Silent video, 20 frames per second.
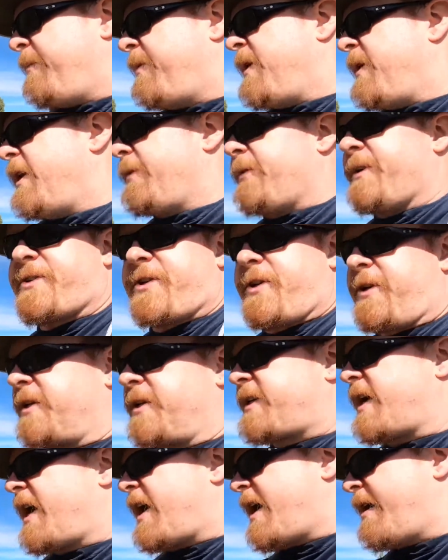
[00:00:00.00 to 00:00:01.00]
and return
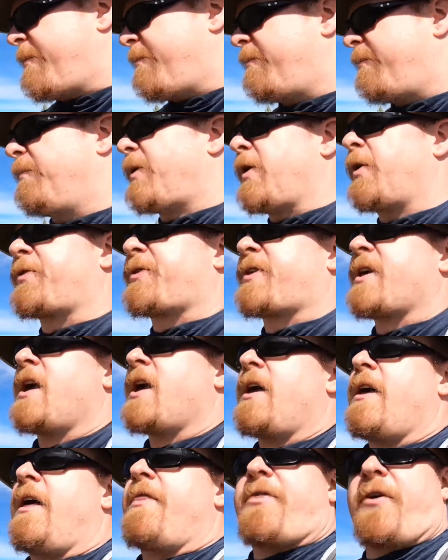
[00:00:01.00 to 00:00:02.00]
time, both
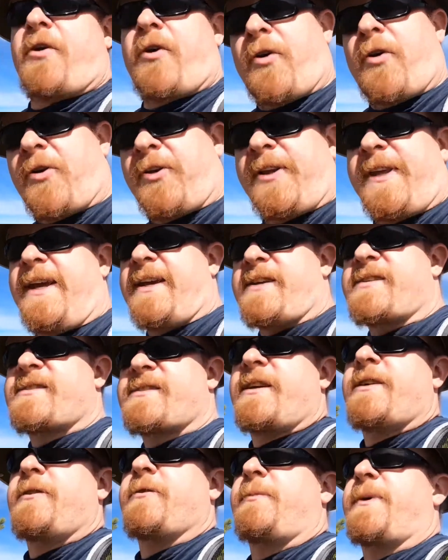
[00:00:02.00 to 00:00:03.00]
the earliest
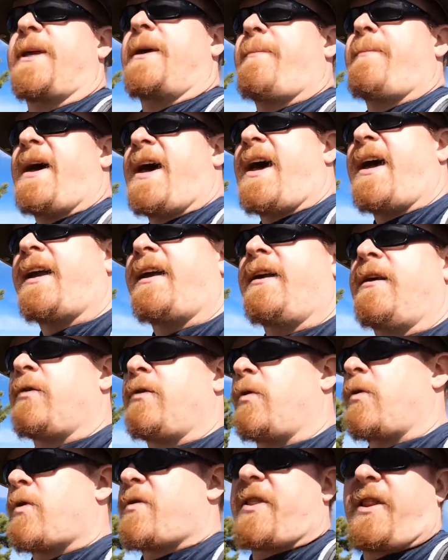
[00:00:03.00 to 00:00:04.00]
that you'll get back
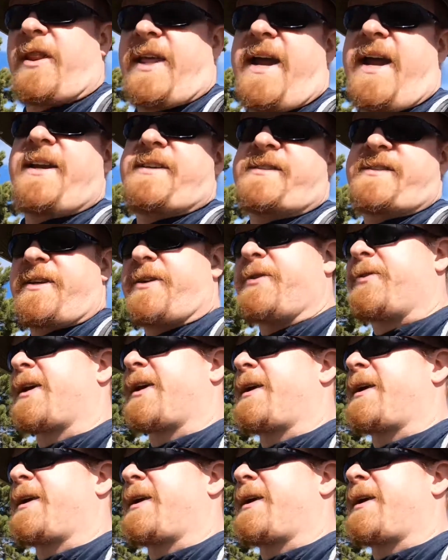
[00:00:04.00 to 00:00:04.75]
or the latest that you'll get